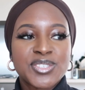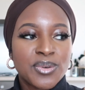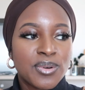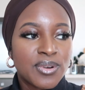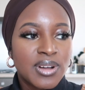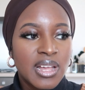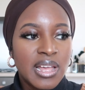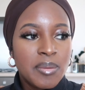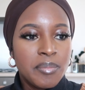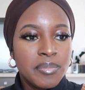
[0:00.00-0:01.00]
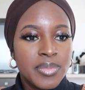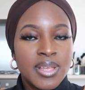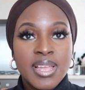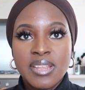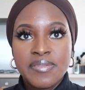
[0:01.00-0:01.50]
saw
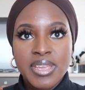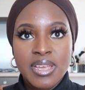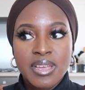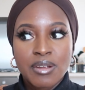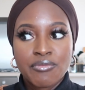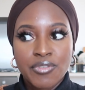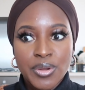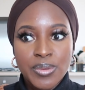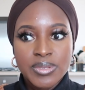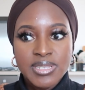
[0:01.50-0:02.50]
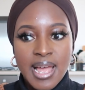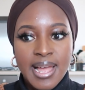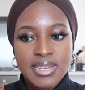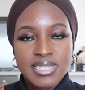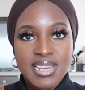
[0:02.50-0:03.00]
Olivia Rose
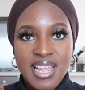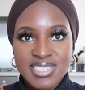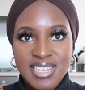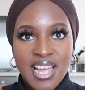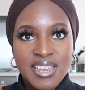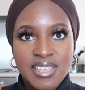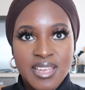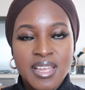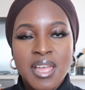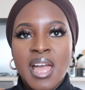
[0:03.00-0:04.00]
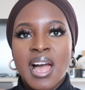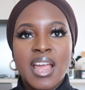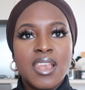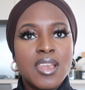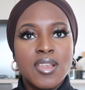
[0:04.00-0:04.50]
and Nadia Anya.
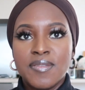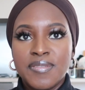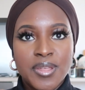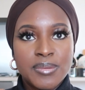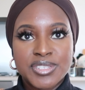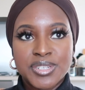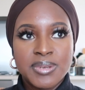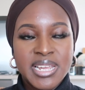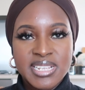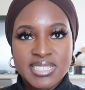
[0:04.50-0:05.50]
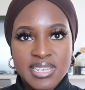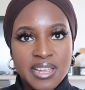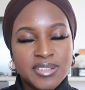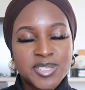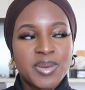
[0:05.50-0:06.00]
I love those two ladies'
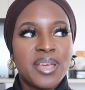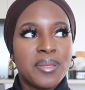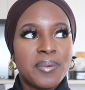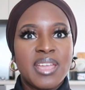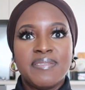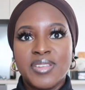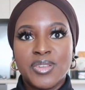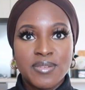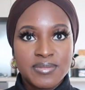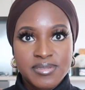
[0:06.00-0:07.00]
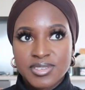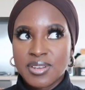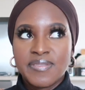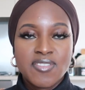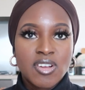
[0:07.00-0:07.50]
styles, by the way. If you've
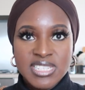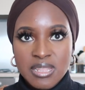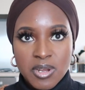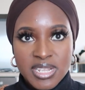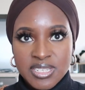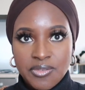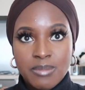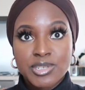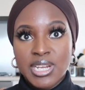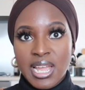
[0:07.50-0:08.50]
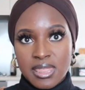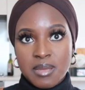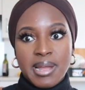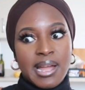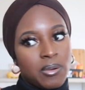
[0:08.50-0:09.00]
not seen them on Instagram, check
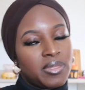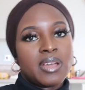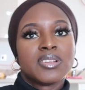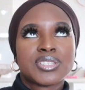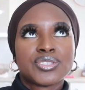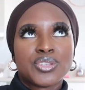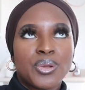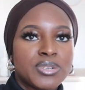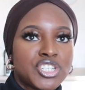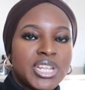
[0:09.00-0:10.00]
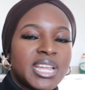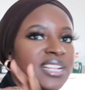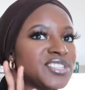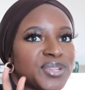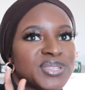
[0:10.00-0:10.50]
them out. They are so chic
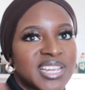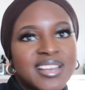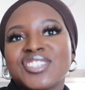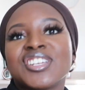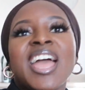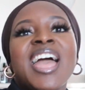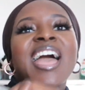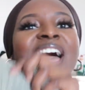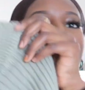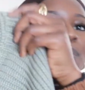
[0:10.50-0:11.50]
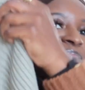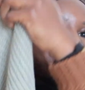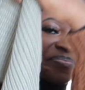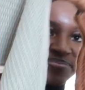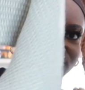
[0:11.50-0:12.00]
and so stylish.
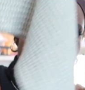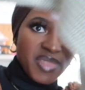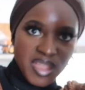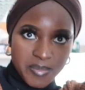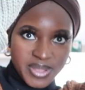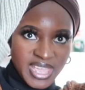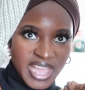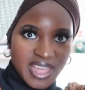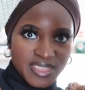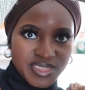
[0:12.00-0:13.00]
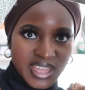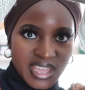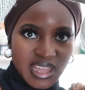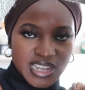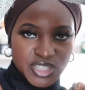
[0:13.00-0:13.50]
But yeah,
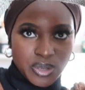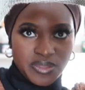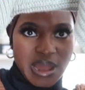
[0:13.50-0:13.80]
I saw